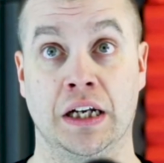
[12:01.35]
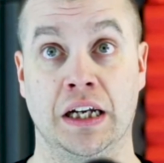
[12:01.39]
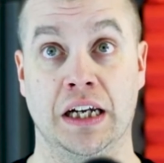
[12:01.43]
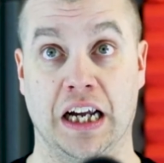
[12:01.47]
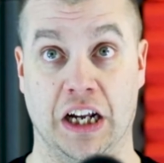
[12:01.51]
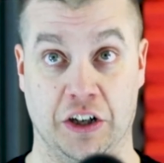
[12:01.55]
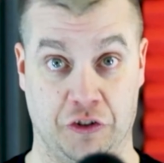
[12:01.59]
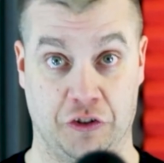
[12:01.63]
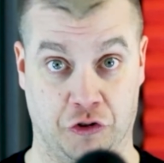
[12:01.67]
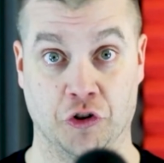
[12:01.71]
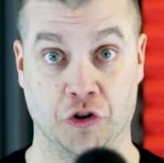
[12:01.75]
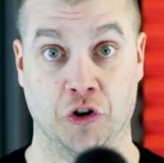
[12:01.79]

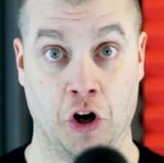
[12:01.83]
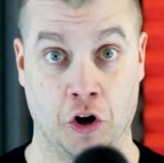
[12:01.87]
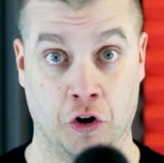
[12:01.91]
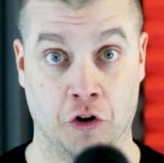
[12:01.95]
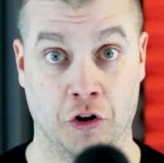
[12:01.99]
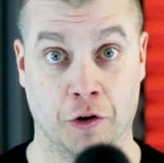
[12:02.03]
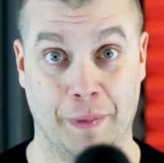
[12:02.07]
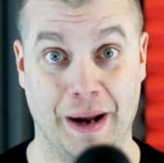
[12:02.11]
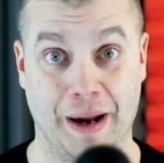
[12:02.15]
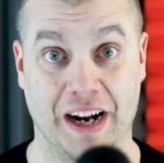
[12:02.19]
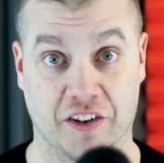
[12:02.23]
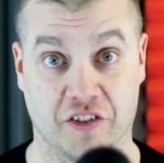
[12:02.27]
It should honor
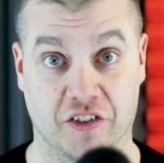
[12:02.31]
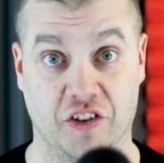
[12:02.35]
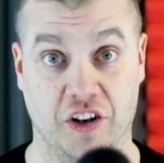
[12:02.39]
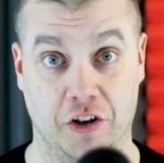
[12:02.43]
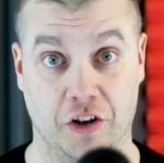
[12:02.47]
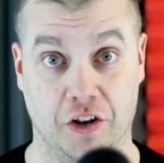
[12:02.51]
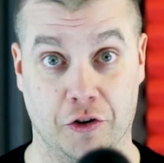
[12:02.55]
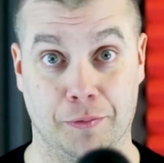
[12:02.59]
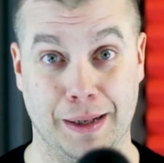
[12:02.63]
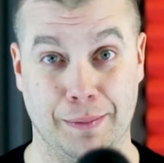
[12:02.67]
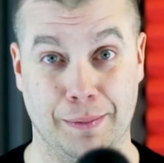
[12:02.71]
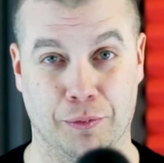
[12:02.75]
the
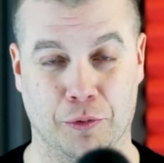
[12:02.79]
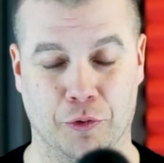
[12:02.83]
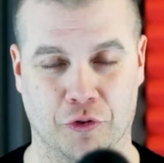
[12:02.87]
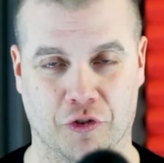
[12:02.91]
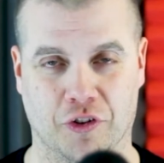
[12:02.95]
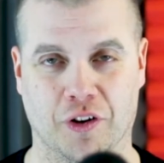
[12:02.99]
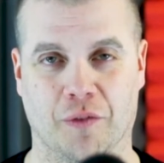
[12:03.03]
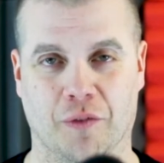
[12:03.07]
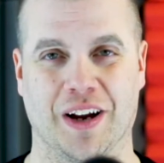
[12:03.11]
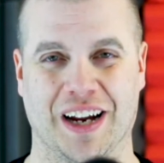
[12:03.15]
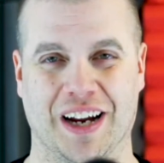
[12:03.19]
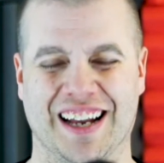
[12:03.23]
backstage people and
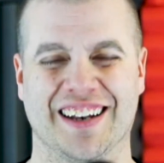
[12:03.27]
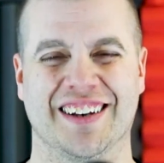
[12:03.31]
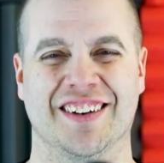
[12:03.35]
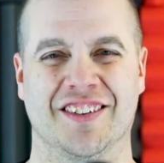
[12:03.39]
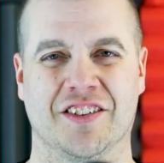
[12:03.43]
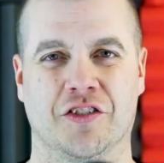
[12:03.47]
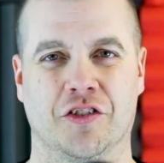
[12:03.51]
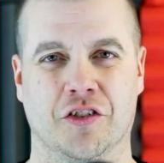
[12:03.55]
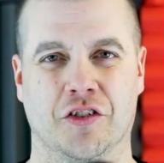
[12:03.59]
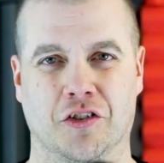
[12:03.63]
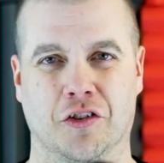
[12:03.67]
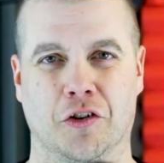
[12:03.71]
stuff like that, and this
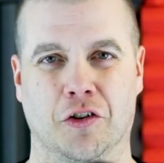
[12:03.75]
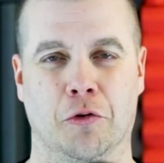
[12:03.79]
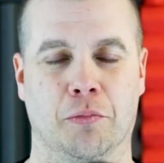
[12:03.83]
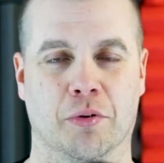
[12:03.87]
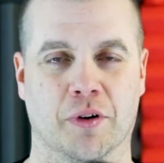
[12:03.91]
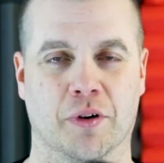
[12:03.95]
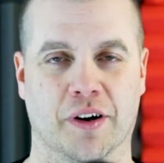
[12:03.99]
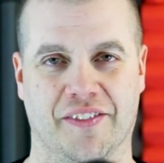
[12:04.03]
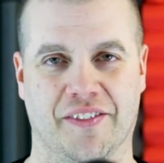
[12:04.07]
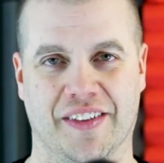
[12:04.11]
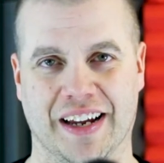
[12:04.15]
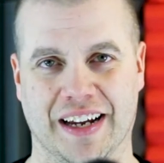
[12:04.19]
is just a little
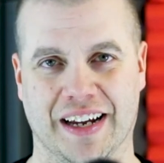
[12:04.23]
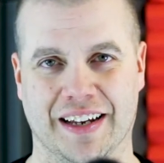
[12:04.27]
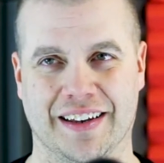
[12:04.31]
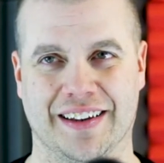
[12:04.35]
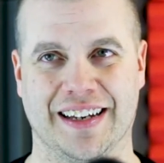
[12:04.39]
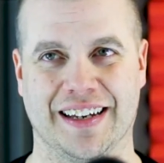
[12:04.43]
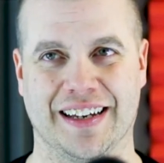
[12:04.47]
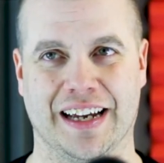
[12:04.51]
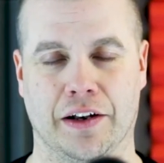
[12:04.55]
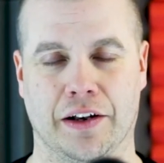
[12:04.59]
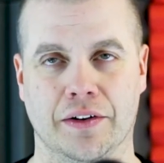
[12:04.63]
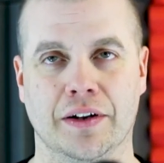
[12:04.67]
brief thing
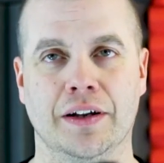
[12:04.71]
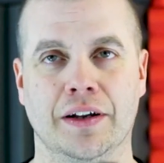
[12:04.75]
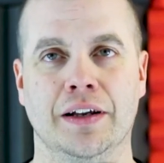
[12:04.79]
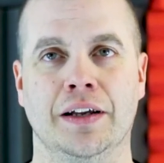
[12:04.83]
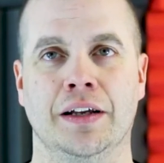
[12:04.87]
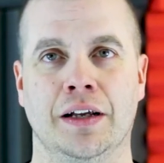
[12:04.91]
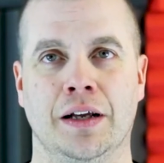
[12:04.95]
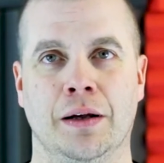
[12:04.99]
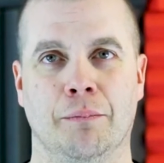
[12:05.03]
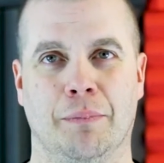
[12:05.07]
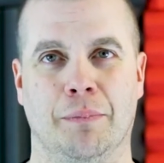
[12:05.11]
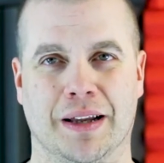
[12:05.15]

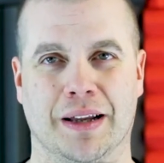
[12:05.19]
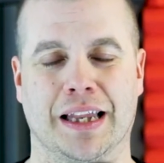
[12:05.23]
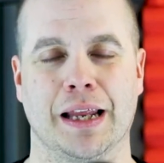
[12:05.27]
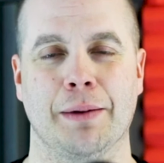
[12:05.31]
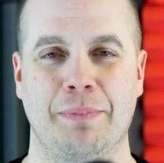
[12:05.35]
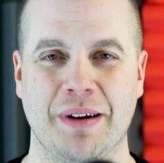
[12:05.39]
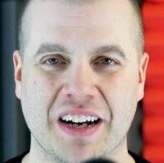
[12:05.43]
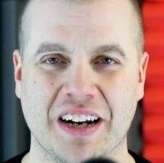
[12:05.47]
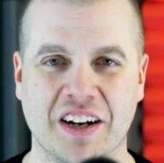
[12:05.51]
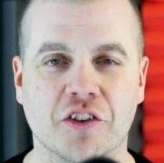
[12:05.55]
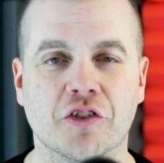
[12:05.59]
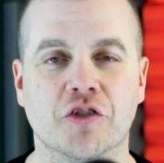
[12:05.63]
but they
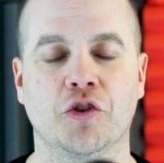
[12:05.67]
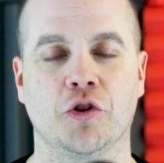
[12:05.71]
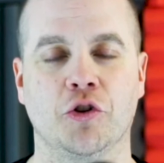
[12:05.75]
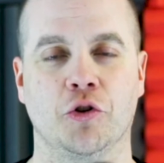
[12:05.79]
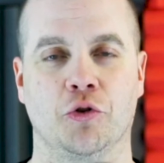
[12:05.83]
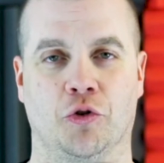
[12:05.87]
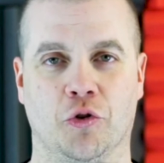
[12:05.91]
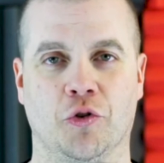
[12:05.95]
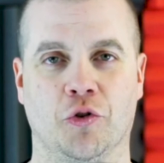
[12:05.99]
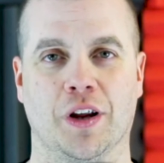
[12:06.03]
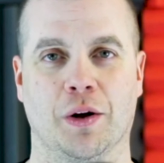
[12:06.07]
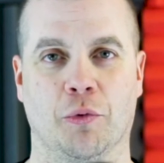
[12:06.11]
pick and
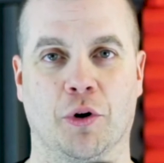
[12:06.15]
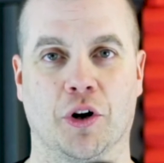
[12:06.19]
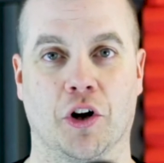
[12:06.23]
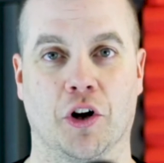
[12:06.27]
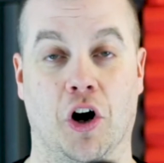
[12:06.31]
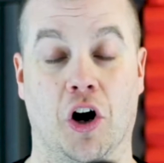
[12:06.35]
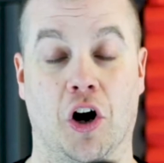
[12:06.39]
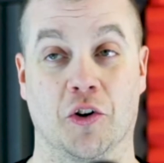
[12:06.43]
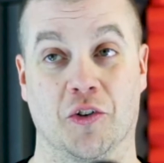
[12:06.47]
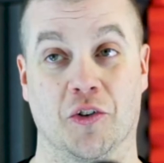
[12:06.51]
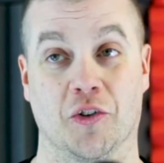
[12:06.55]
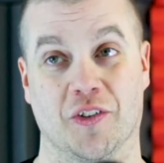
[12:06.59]
choose who they want to
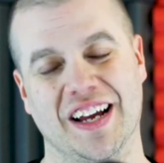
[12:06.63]
honor.